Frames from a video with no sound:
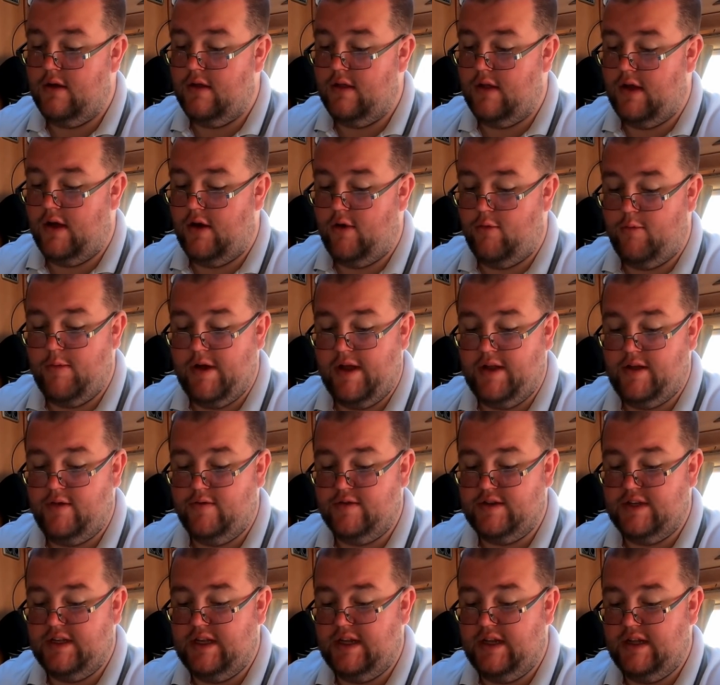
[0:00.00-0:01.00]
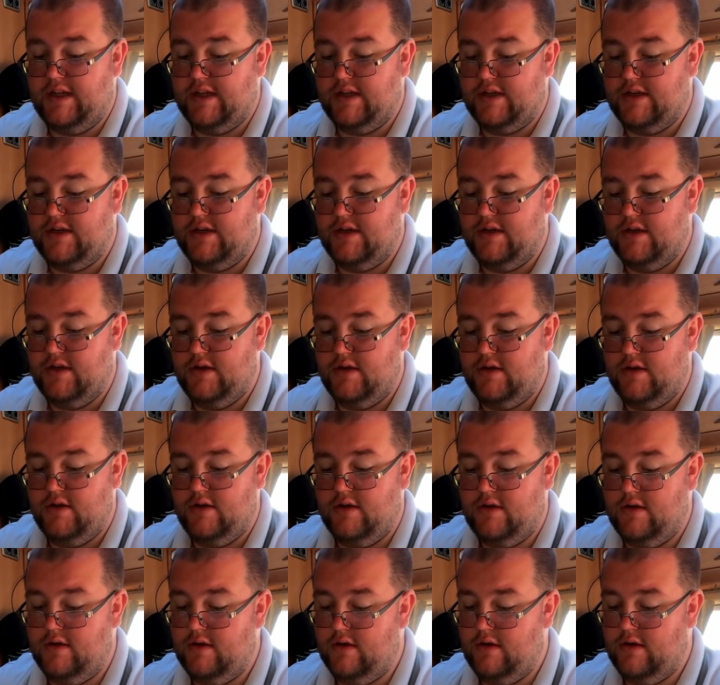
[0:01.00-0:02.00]
the whole manual is in English.
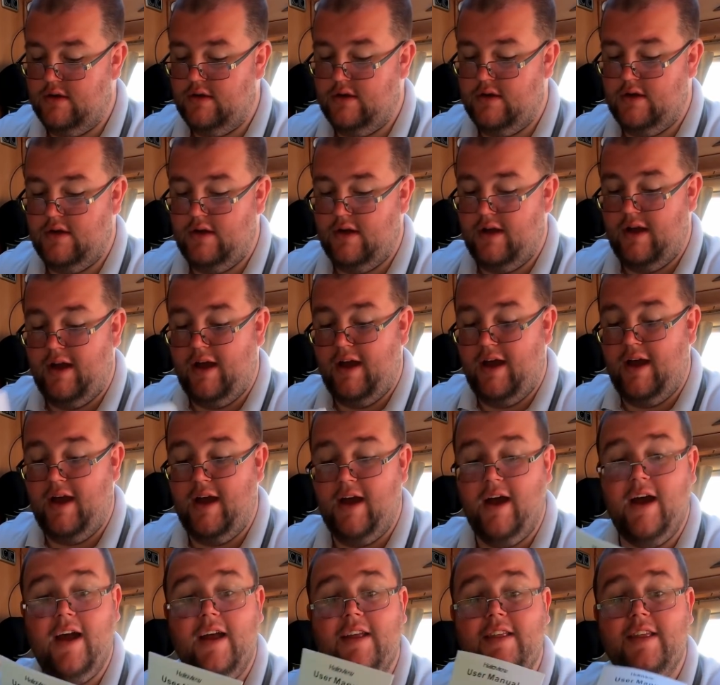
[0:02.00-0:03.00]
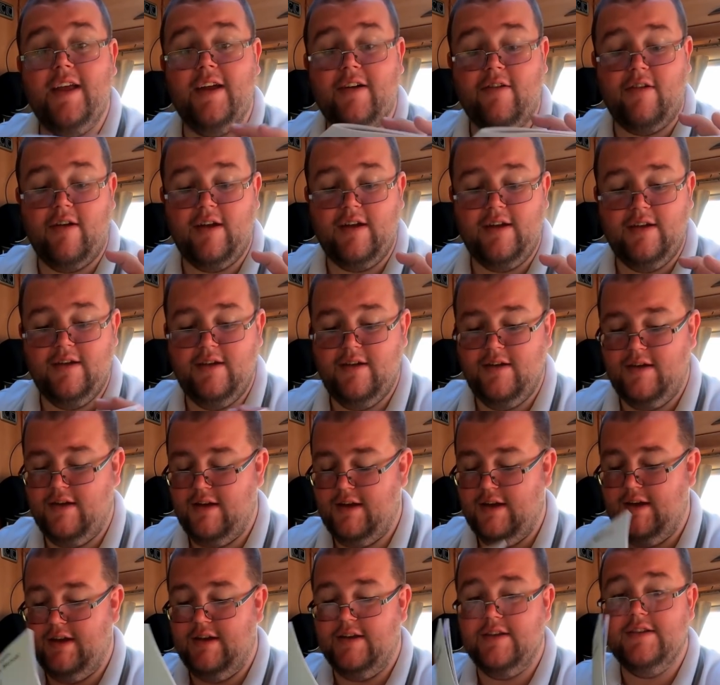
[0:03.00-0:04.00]
Ain't that great?
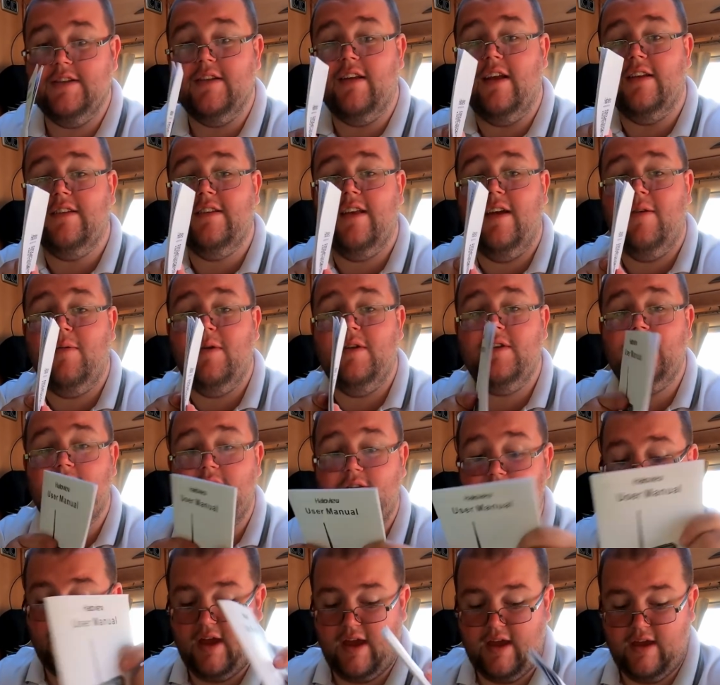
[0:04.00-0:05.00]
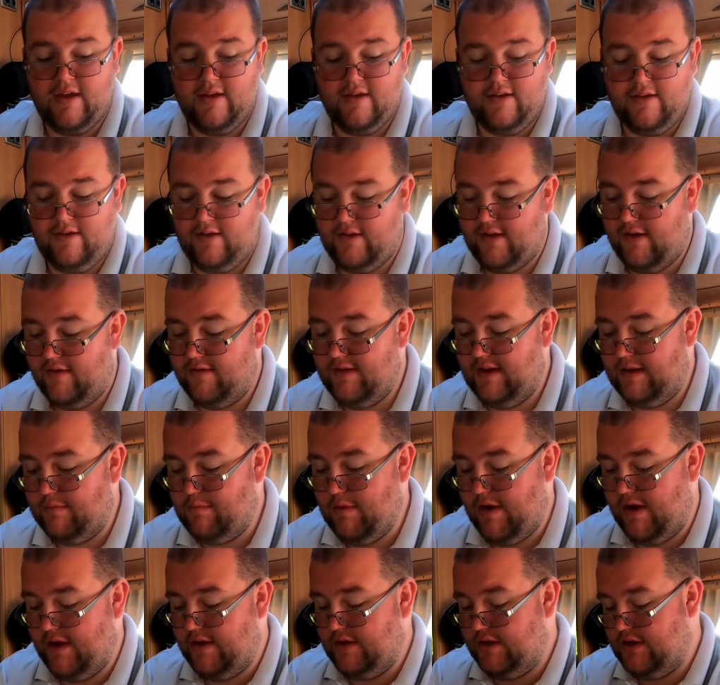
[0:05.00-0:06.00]
So that's how much you get. You don't need
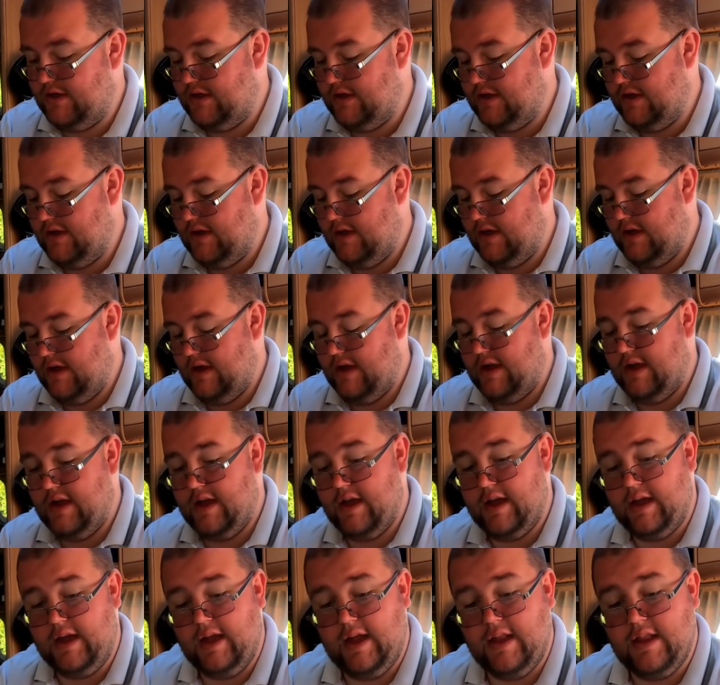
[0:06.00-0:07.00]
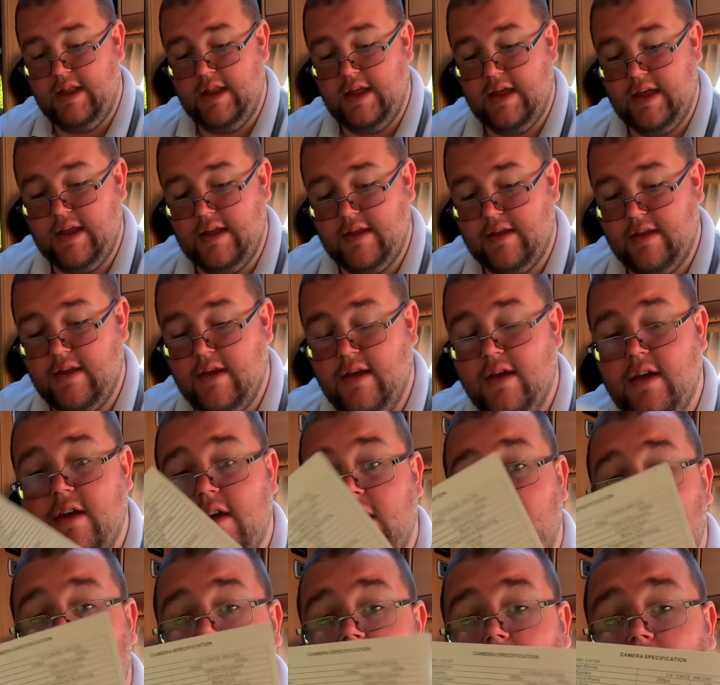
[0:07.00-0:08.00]
much. Again, there's
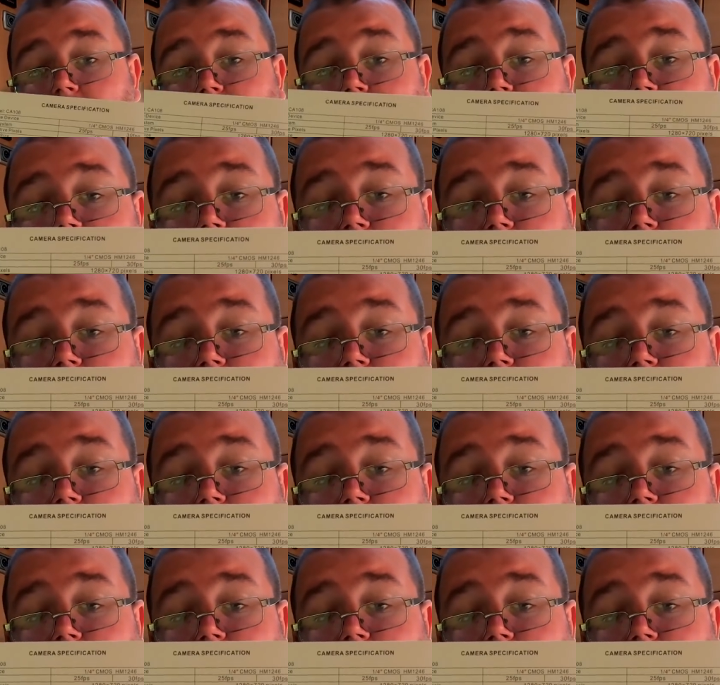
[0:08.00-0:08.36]
all the